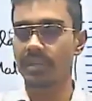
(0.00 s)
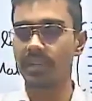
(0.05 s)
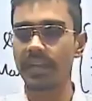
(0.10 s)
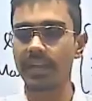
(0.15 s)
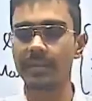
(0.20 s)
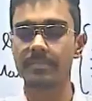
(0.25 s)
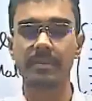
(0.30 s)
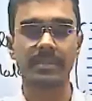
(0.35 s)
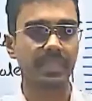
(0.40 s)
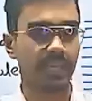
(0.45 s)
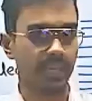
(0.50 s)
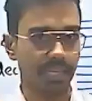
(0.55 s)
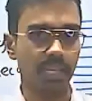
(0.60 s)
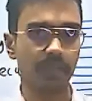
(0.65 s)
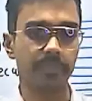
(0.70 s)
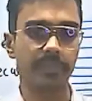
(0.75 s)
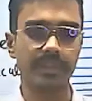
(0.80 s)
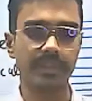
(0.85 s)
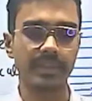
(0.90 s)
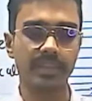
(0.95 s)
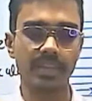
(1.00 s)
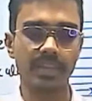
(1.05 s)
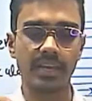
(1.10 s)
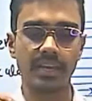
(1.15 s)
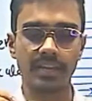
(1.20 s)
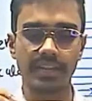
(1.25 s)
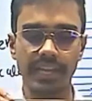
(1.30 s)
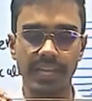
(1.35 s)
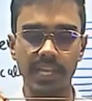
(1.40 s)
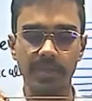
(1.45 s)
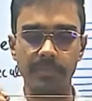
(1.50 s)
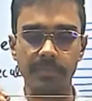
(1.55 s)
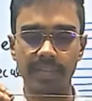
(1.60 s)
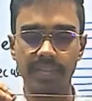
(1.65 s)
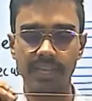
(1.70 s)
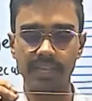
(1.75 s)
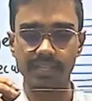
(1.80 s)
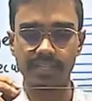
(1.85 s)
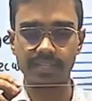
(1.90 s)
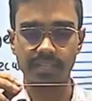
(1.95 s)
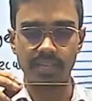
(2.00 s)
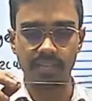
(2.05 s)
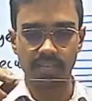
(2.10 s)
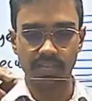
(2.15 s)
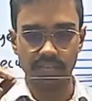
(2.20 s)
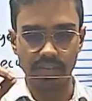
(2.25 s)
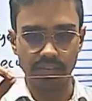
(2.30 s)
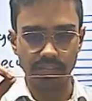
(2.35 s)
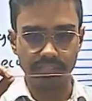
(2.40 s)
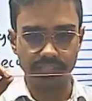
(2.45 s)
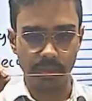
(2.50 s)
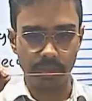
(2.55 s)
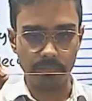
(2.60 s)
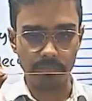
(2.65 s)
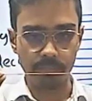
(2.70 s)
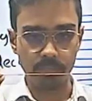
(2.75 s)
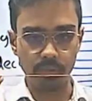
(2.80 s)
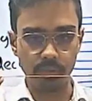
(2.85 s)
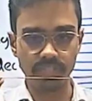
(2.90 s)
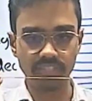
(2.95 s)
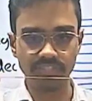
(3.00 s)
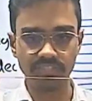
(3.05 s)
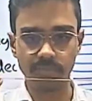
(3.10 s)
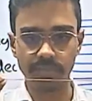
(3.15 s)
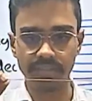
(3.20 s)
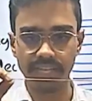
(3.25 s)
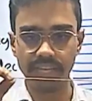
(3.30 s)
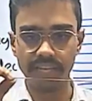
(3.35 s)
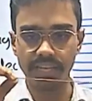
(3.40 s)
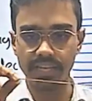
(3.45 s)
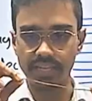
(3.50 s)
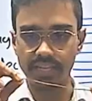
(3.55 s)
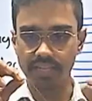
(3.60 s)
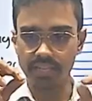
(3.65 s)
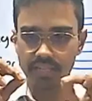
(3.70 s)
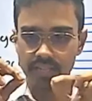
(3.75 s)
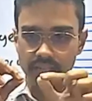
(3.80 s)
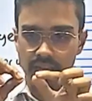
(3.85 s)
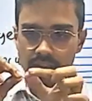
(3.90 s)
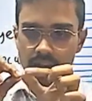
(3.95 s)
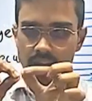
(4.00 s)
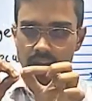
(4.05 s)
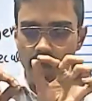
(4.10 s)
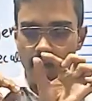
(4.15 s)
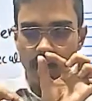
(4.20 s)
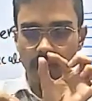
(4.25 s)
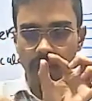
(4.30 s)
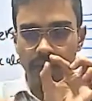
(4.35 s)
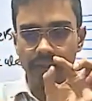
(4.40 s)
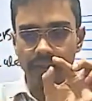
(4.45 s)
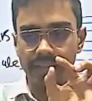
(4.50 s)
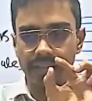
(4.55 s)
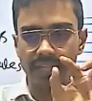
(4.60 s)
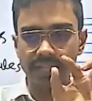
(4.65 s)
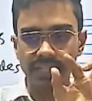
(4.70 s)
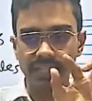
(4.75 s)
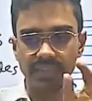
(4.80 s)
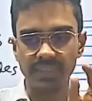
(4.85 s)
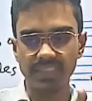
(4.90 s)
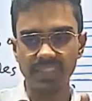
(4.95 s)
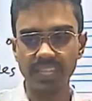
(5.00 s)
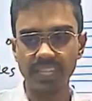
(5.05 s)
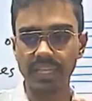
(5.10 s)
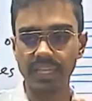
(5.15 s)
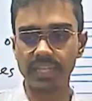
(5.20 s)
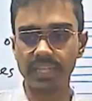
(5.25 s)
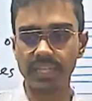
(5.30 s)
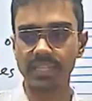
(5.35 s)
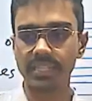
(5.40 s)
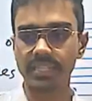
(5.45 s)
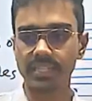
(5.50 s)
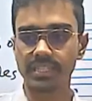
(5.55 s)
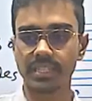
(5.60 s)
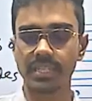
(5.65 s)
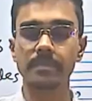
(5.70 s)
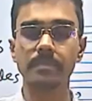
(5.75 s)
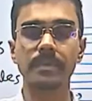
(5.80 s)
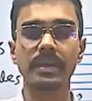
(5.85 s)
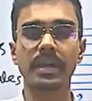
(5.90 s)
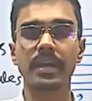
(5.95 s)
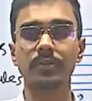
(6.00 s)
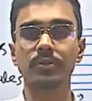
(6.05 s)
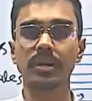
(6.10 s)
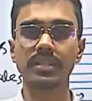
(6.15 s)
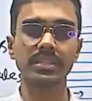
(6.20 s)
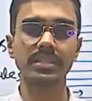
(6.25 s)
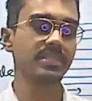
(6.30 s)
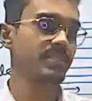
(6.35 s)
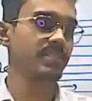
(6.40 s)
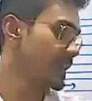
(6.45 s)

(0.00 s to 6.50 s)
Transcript: Necking means, right, some points of the material are getting thinner compared to other sides.